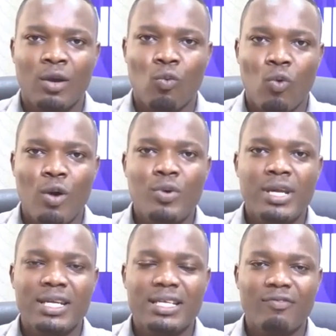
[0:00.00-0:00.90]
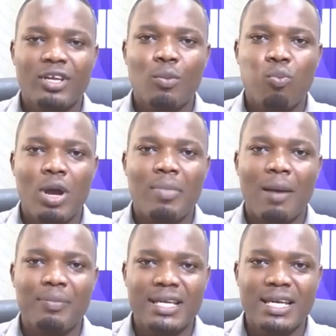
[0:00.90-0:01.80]
When we develop web
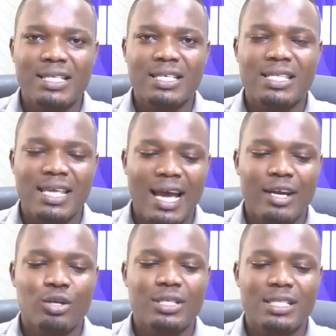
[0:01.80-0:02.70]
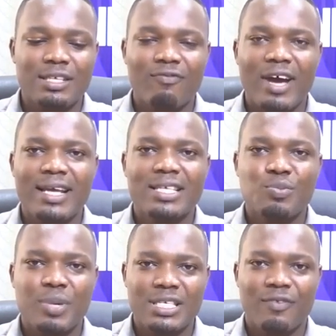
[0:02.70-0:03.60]
applications, they are not device
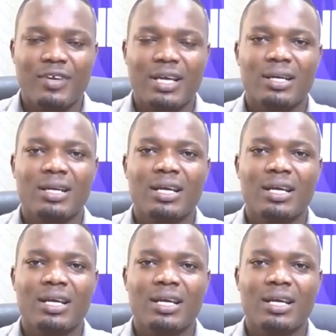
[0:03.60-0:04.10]
specific.